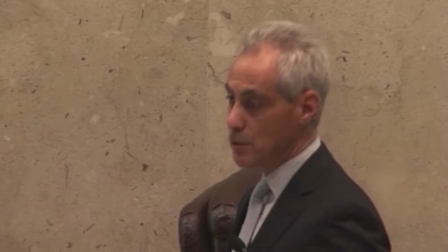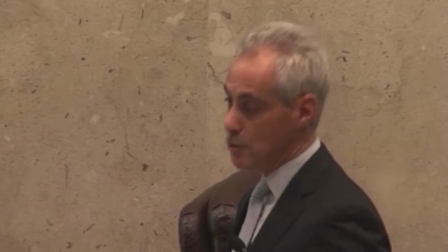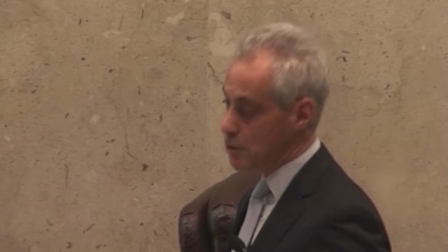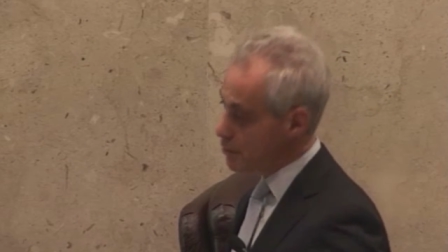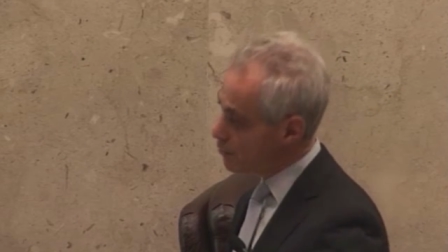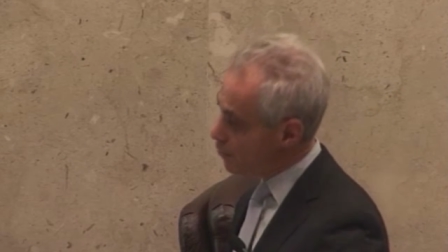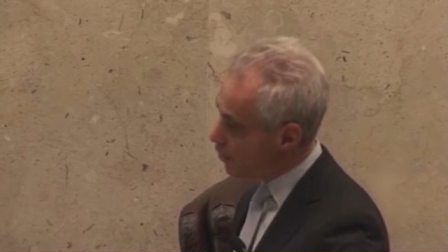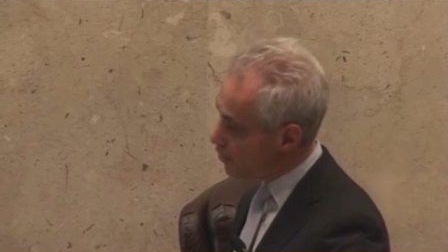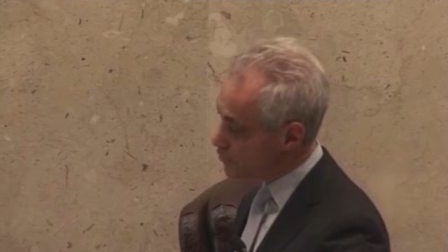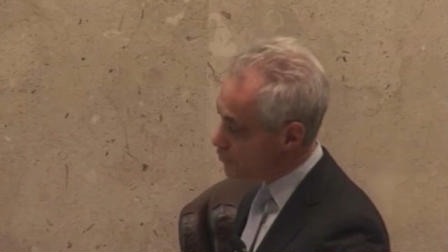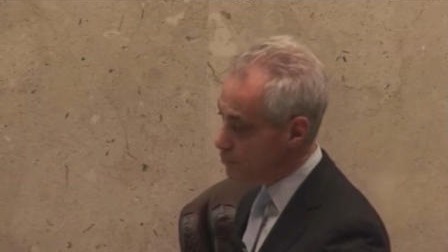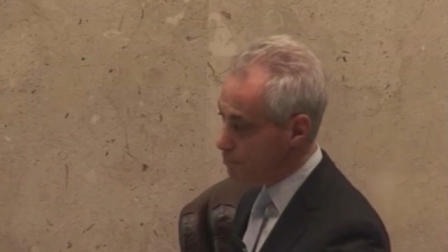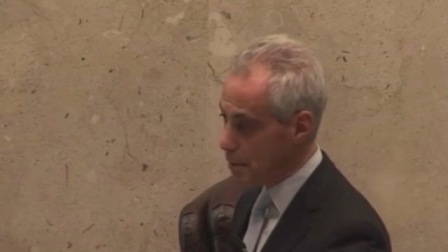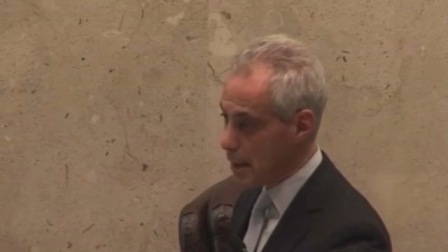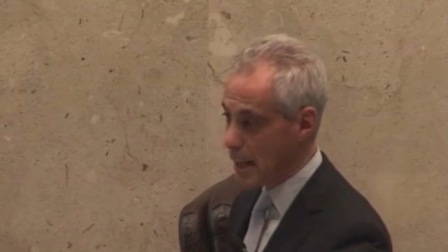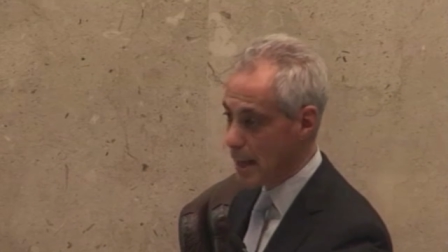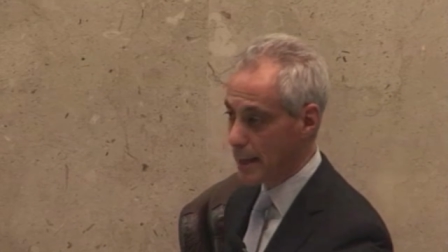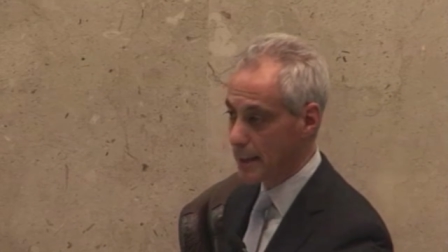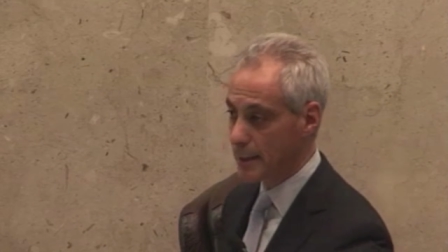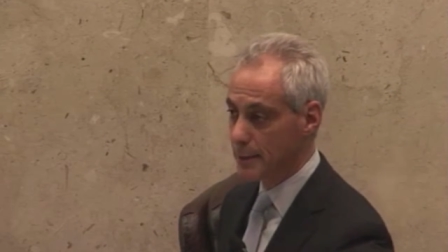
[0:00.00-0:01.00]
you're also
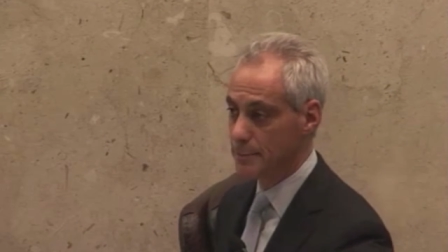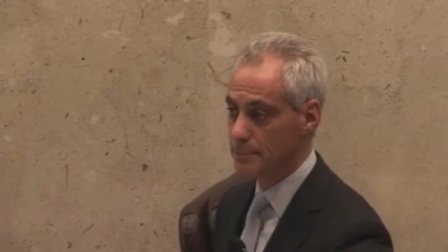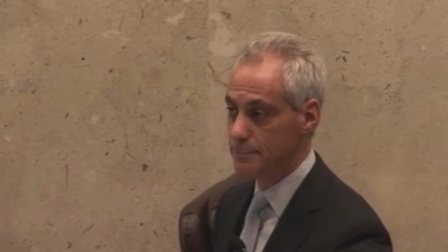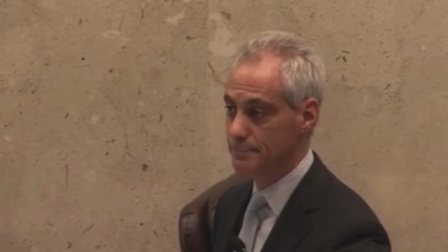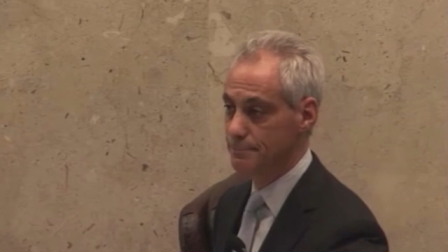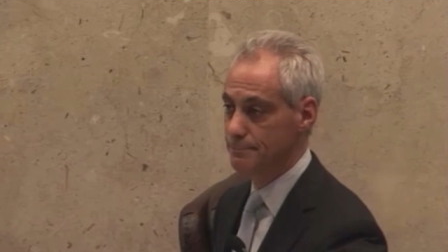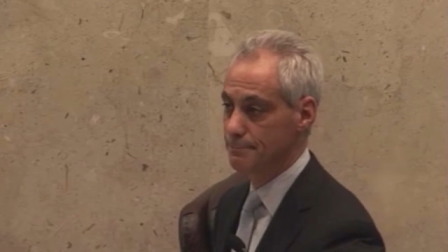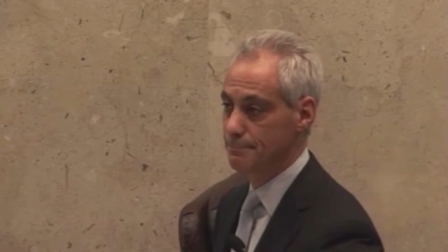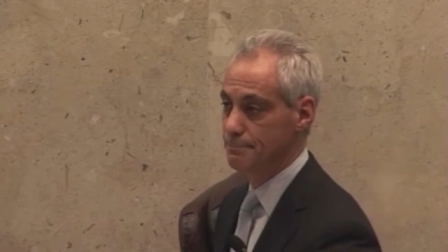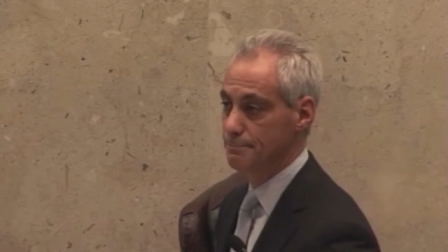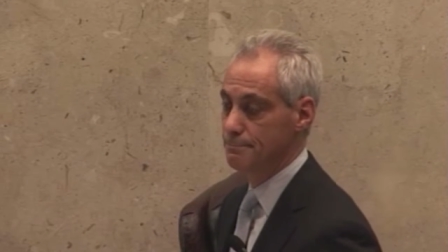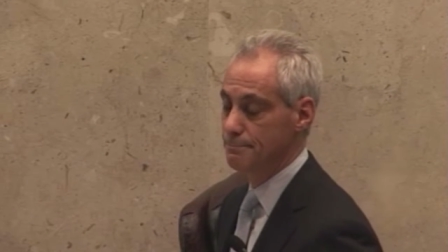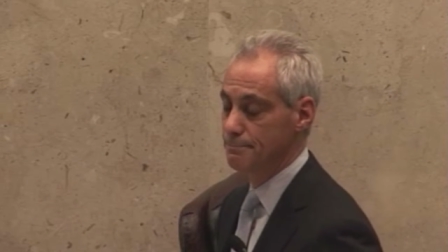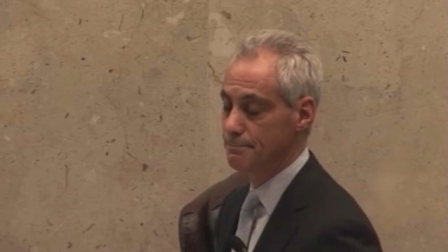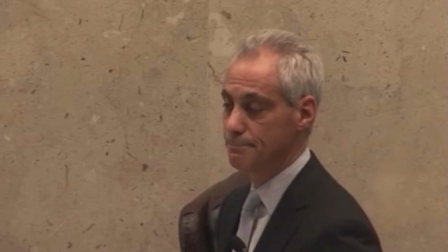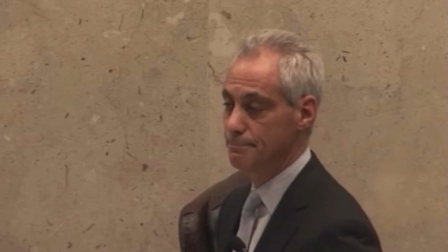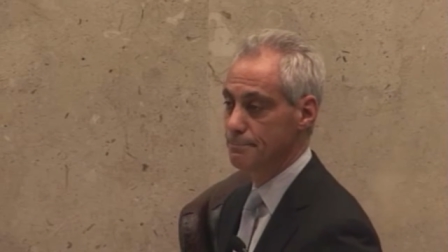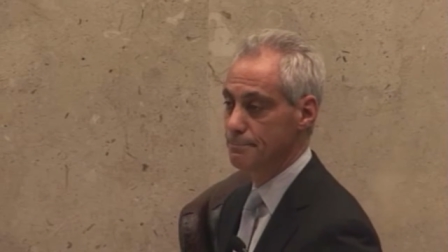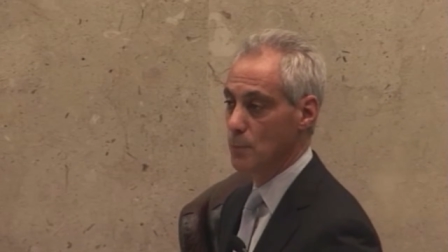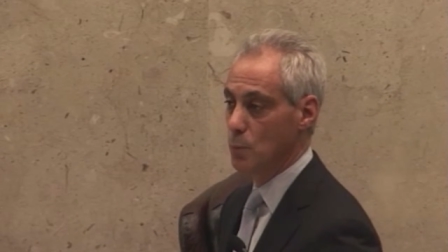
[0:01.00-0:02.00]
black.
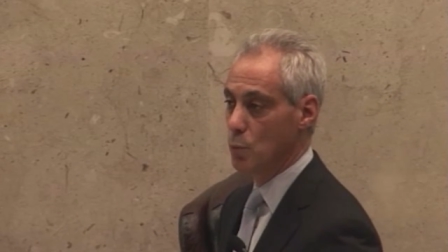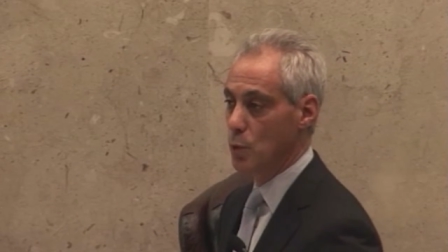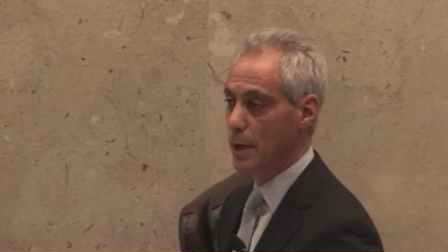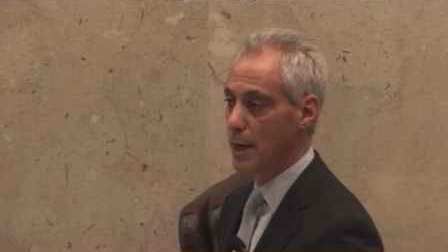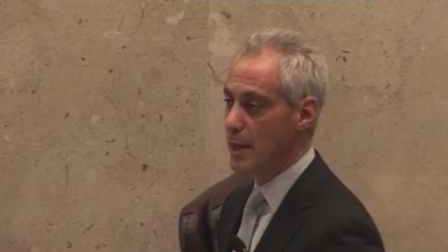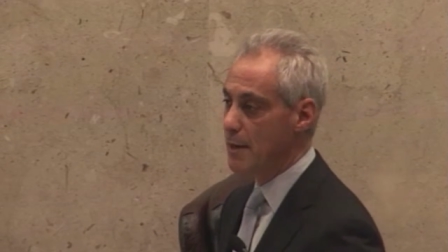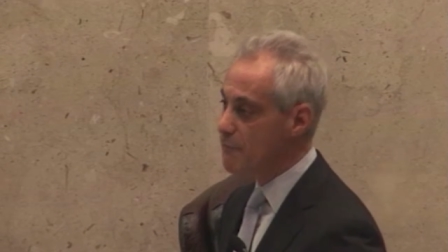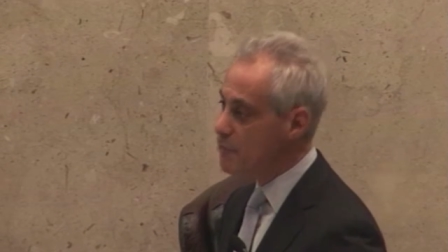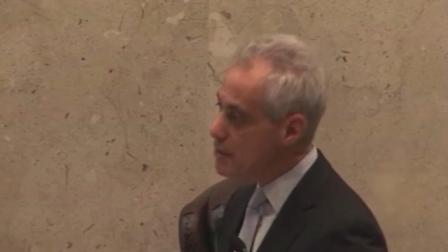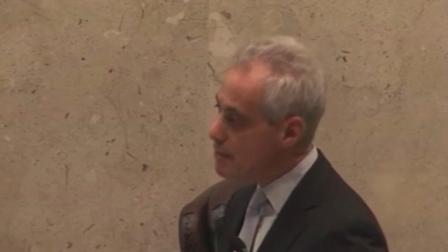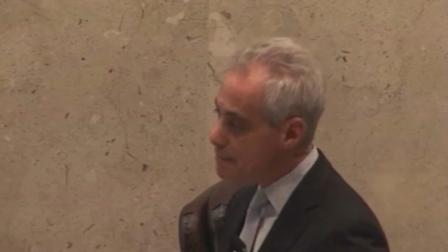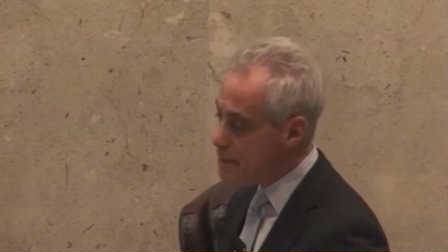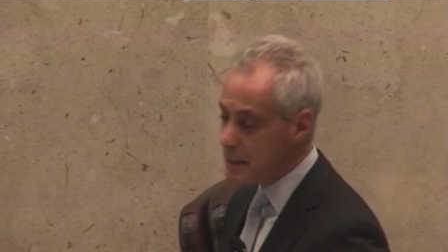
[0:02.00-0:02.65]
Whatever